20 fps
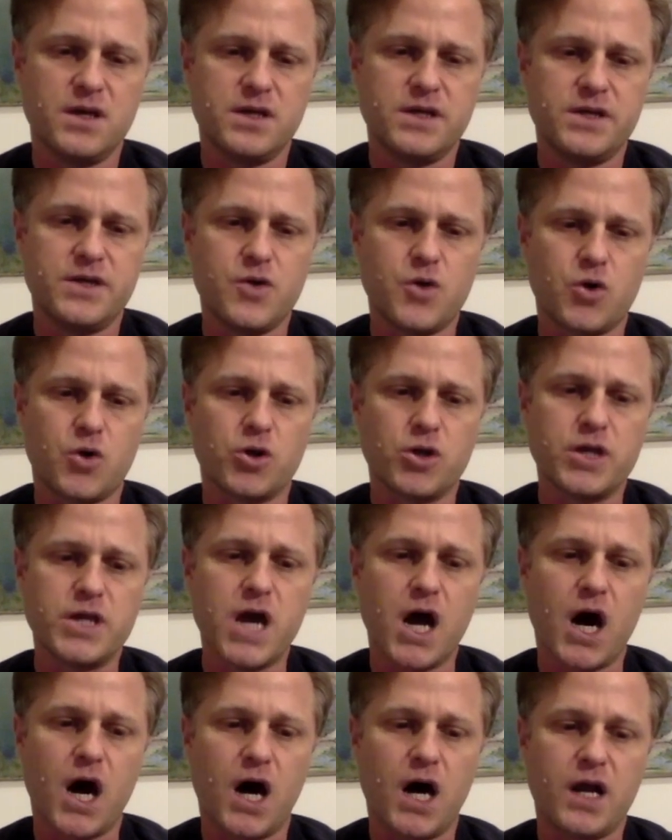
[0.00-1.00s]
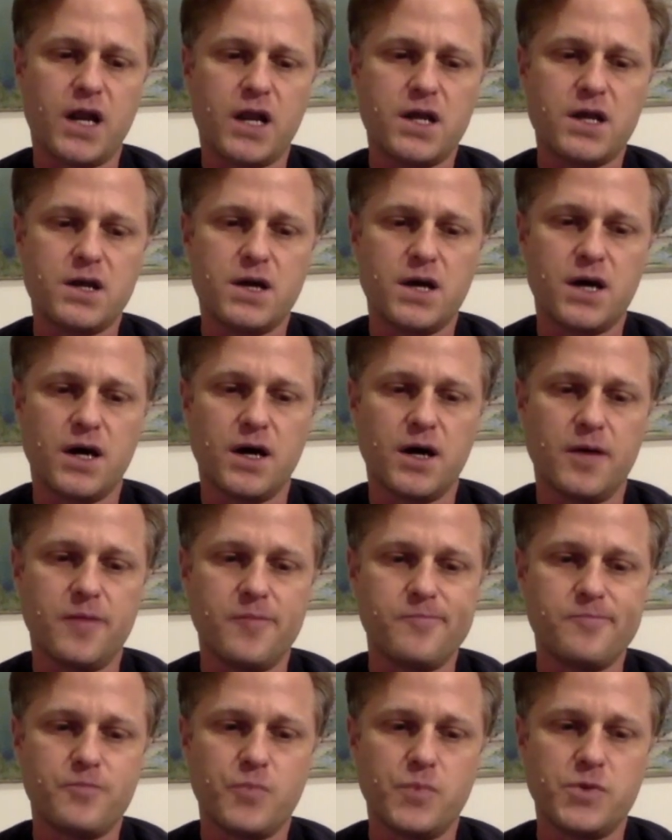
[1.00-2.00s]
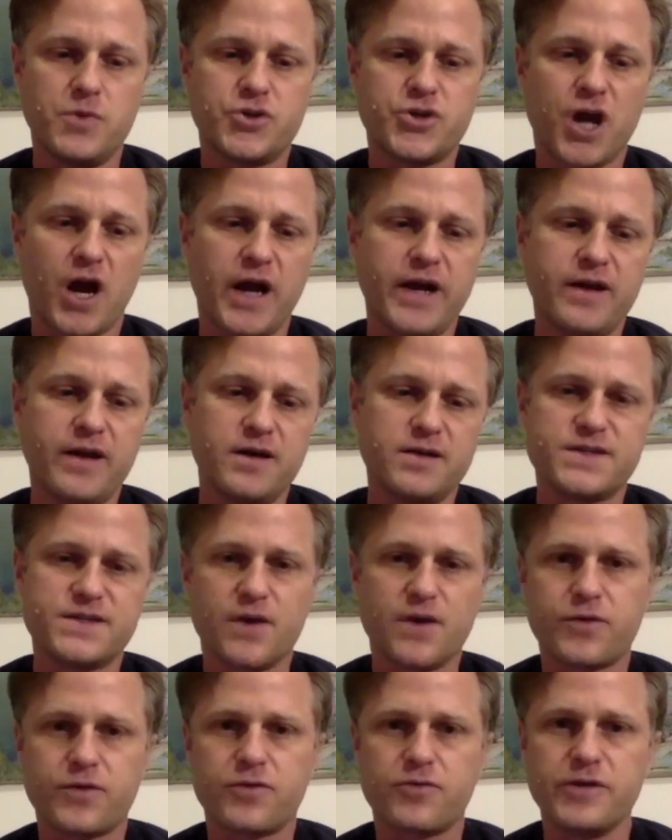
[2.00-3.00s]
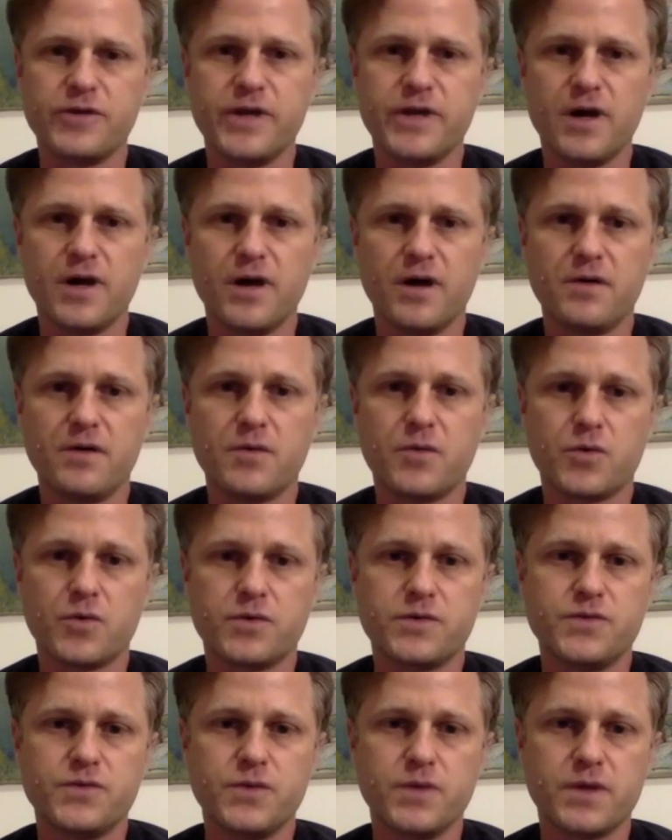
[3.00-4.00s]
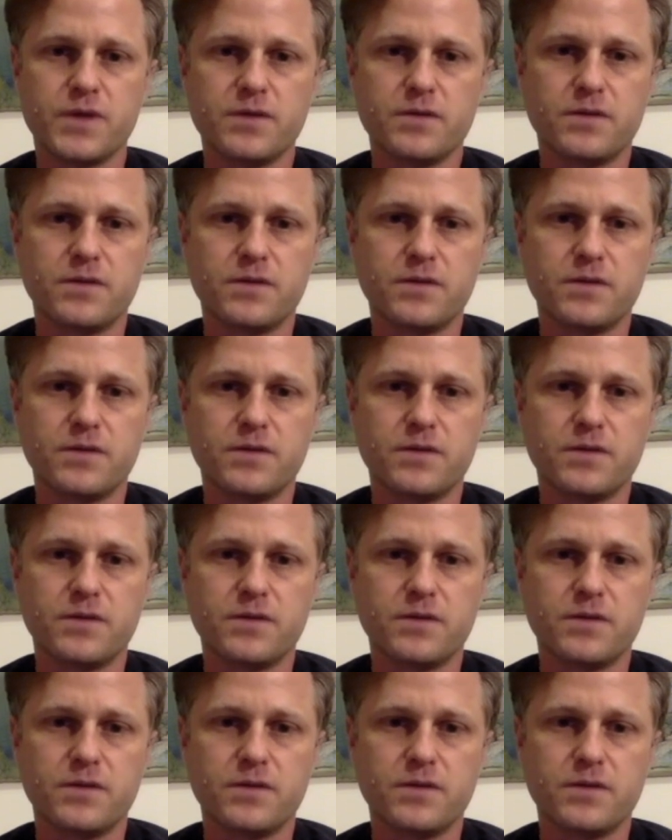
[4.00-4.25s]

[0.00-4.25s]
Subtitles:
Early on, when China and South Korea were two of